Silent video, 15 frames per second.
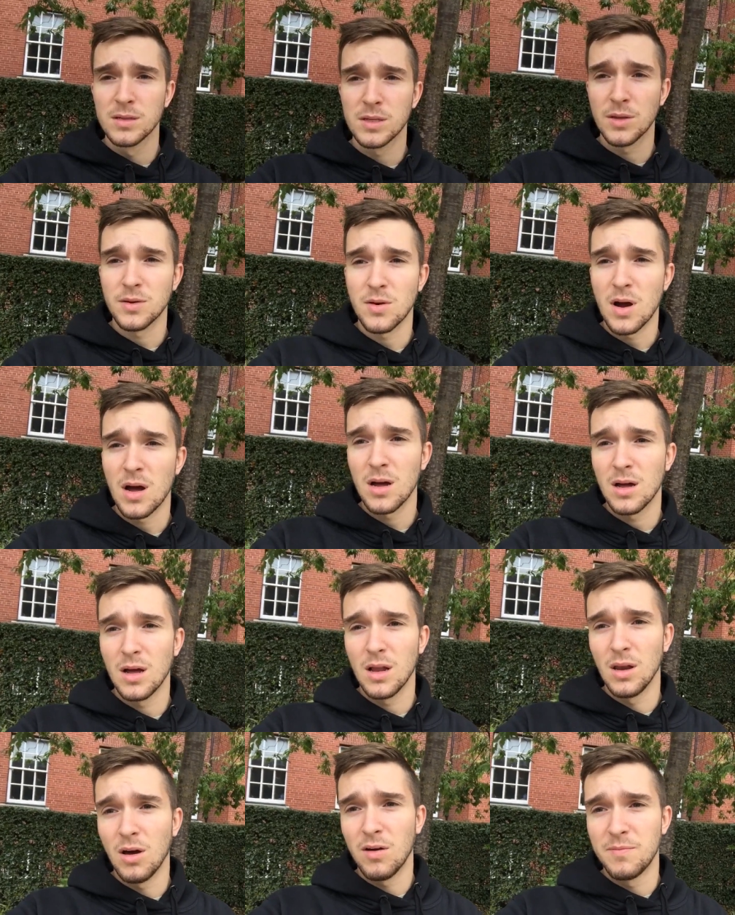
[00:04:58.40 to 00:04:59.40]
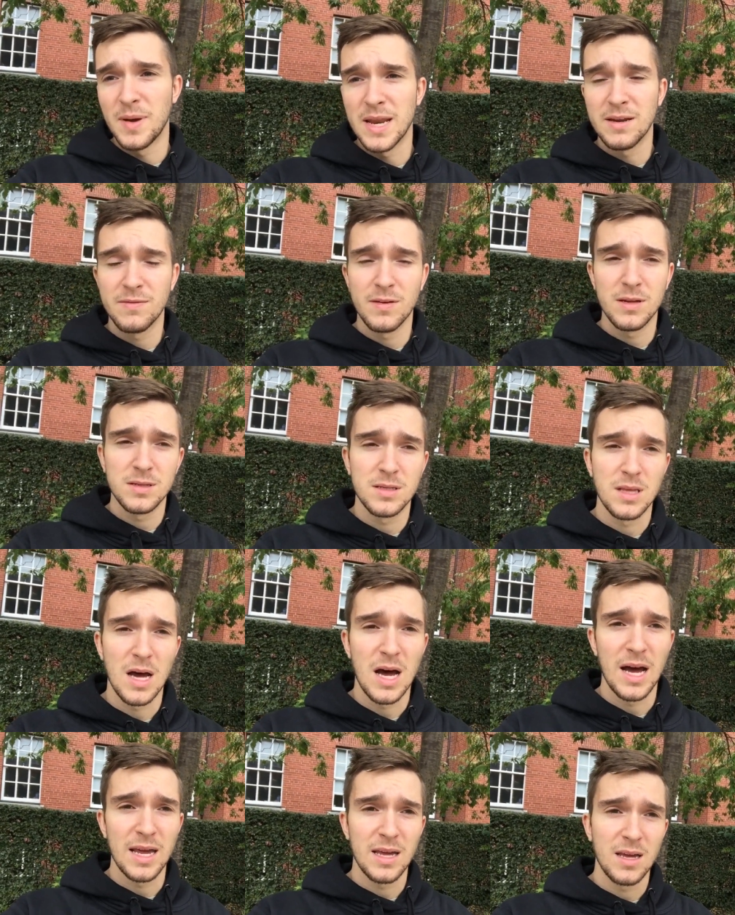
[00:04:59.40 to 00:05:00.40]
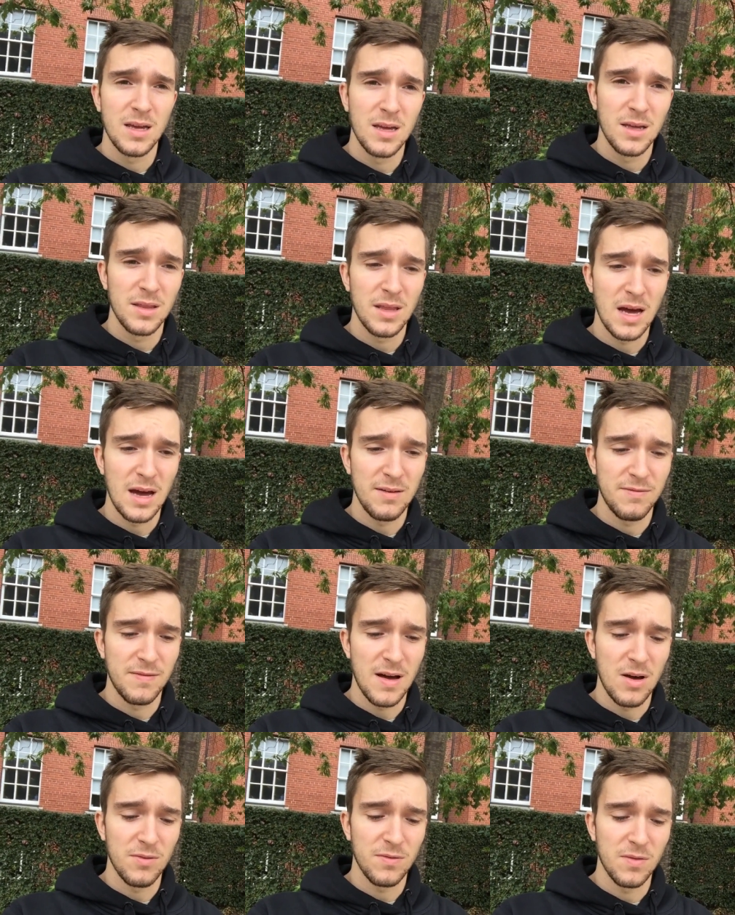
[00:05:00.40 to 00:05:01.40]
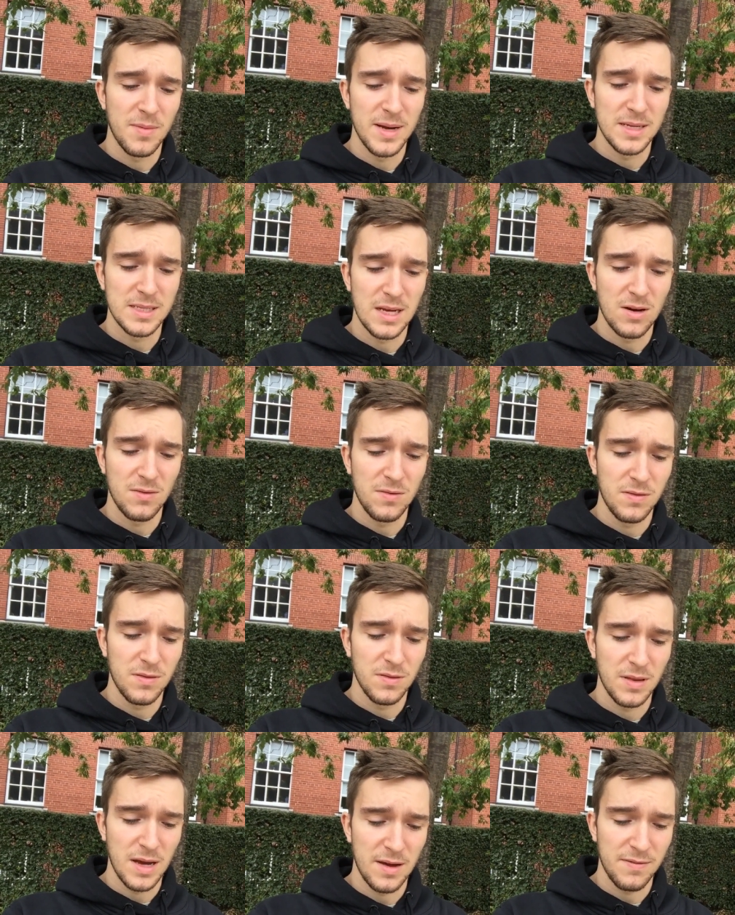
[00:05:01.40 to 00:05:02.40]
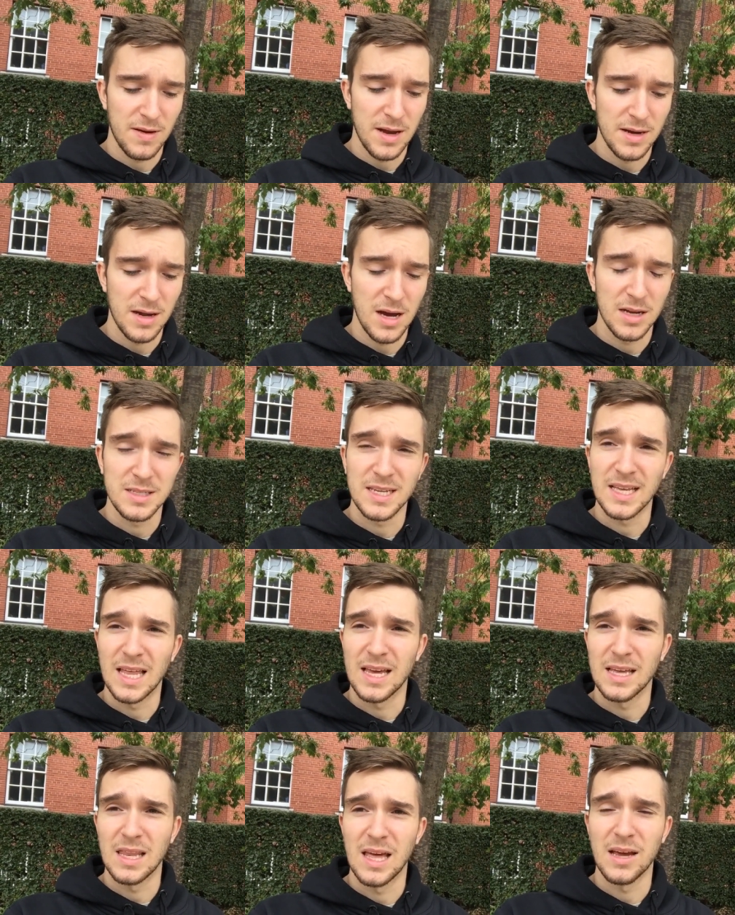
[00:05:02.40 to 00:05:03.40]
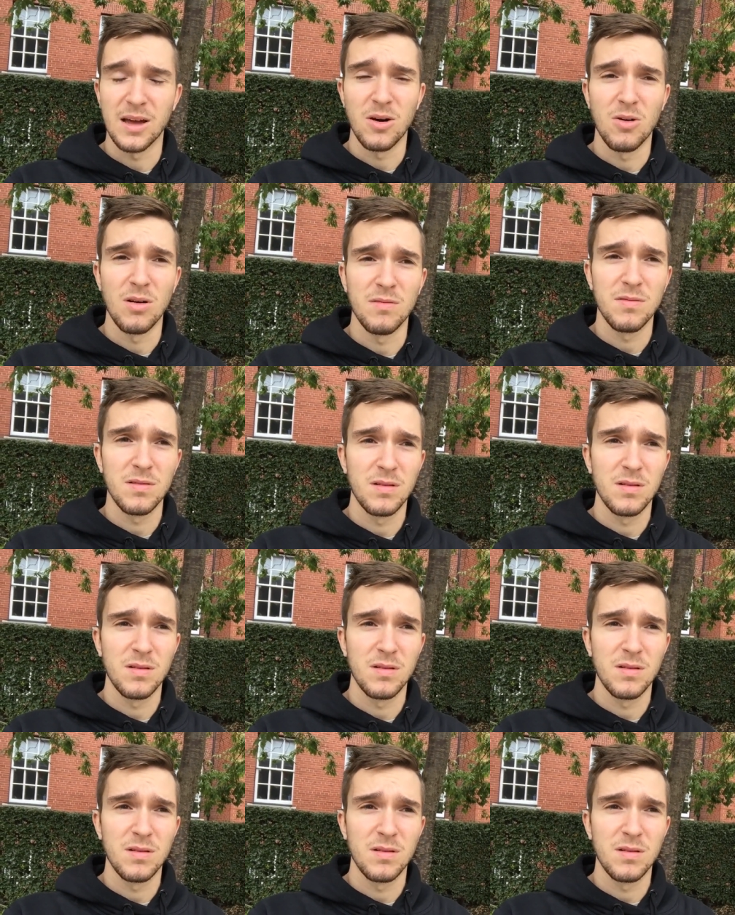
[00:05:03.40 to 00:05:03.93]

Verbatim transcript: So there are a lot of benefits that I that I've found for myself that I find hard to get, let go of.